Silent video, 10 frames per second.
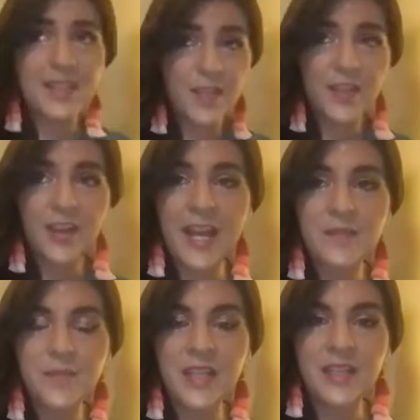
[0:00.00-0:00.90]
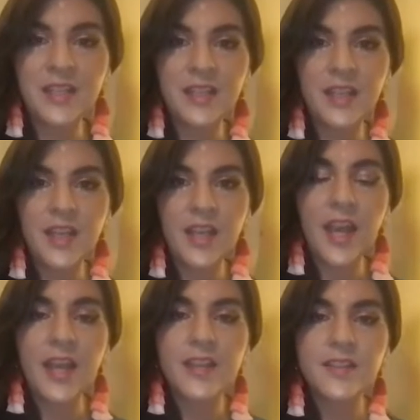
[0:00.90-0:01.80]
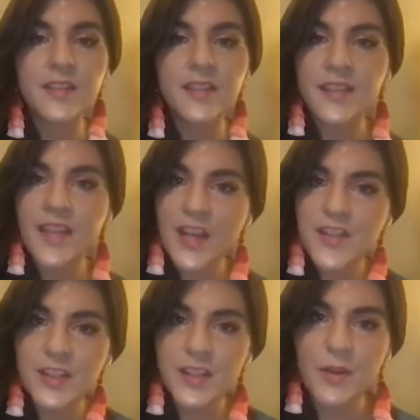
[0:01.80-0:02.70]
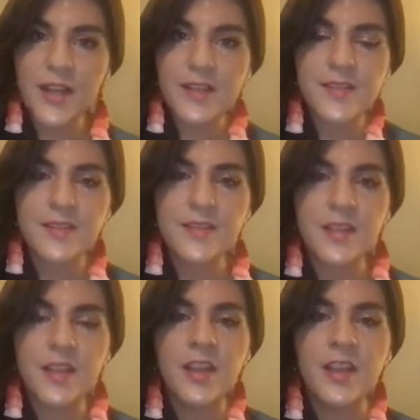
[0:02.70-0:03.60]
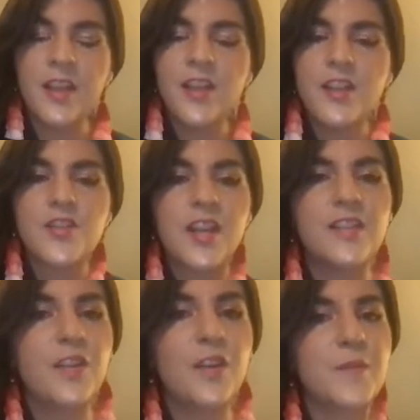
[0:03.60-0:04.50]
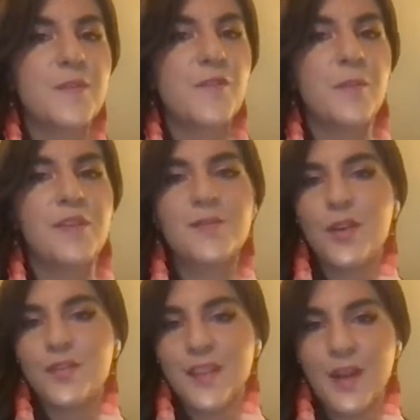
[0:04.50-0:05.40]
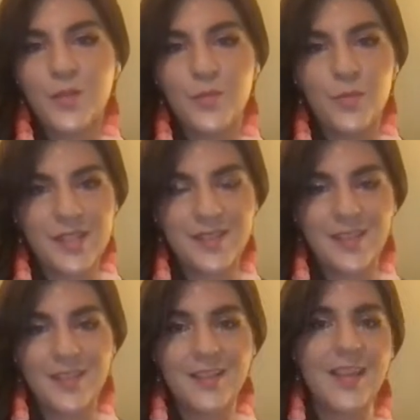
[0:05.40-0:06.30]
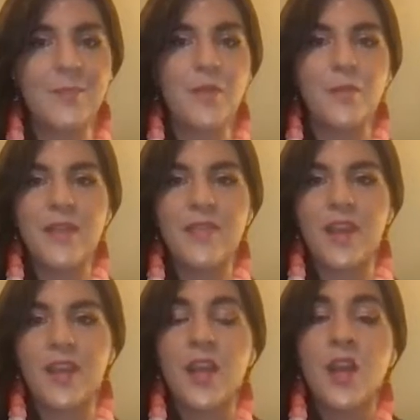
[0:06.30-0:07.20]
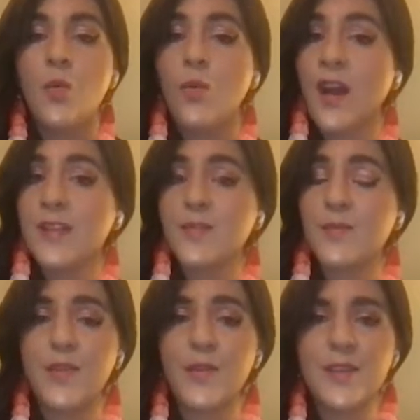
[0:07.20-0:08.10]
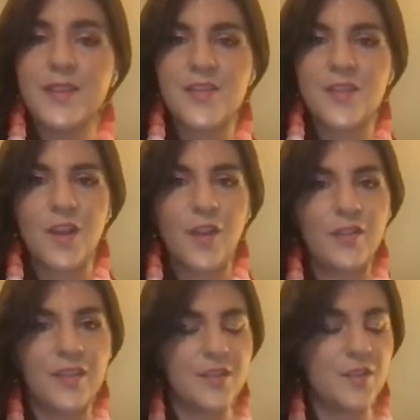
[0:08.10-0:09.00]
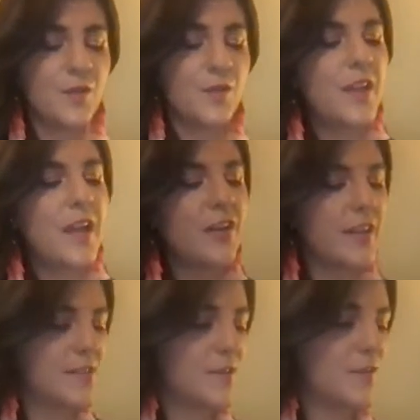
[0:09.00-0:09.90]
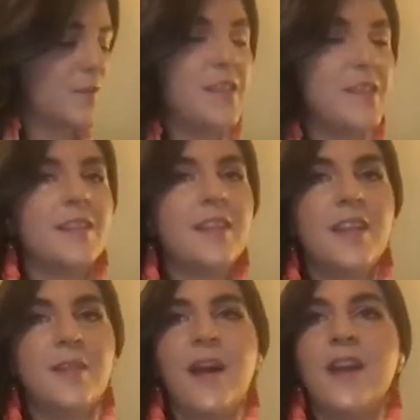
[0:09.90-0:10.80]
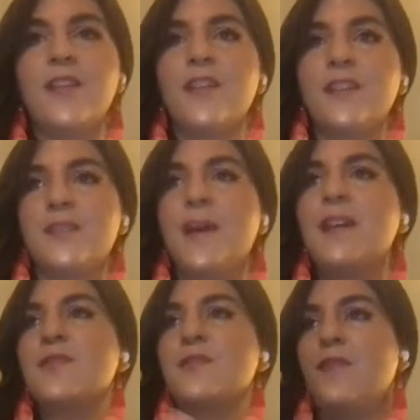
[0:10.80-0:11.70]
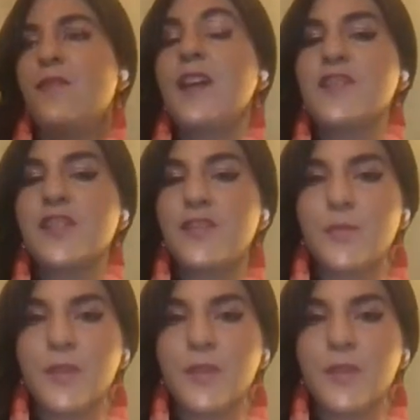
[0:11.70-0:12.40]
finger at me." And he actually was. John Doe was from a small town, big city, the type of man that walks with no intention other than to flatter his own feet and admire his passing reflection on the